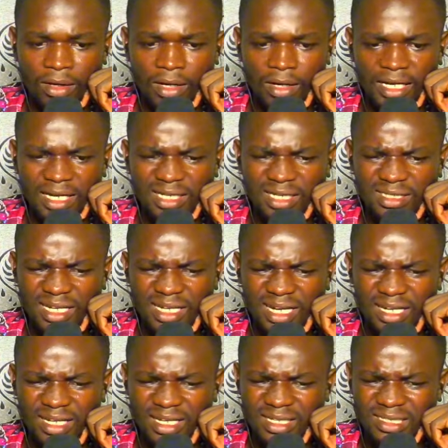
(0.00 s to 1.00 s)
I
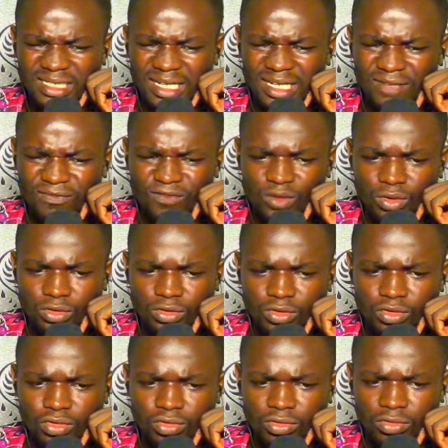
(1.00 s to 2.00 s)
can't afford
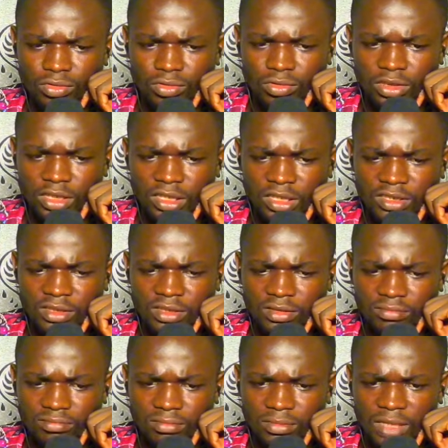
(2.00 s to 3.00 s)
to lose this.
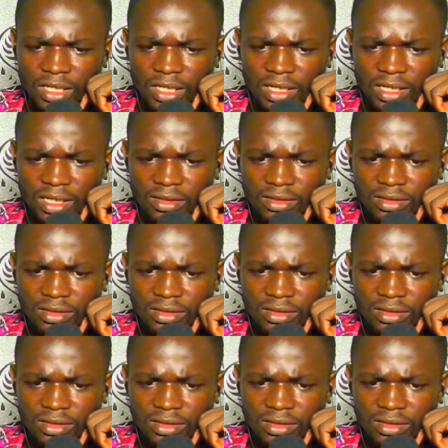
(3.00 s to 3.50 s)
I can't.